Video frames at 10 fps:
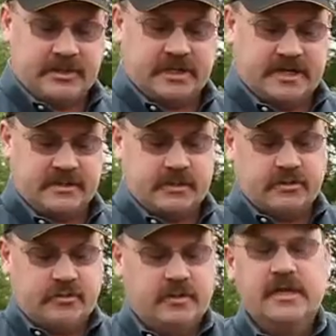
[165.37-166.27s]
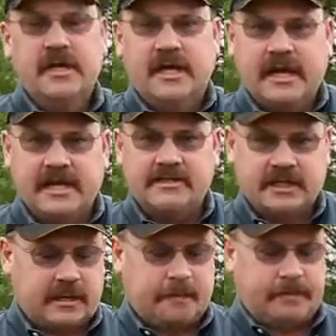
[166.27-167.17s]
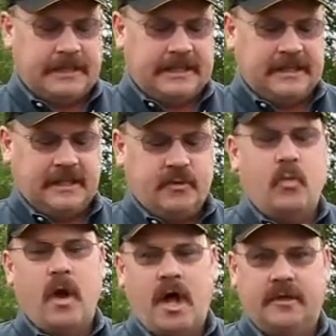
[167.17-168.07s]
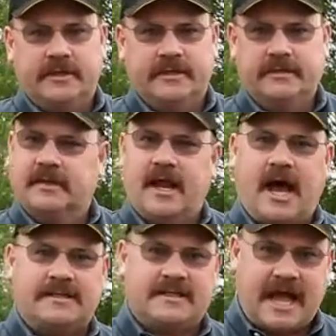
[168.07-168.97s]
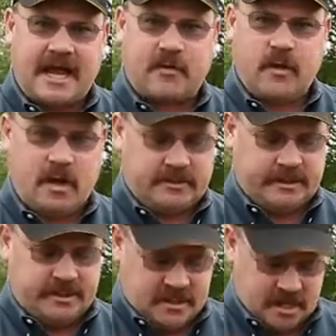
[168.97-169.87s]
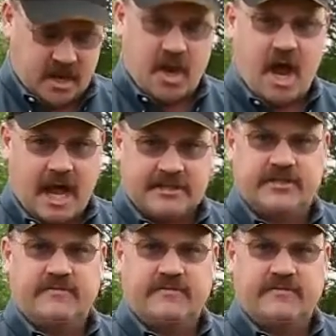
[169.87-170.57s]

doesn't do, is the completely welded, not tack welded, notched and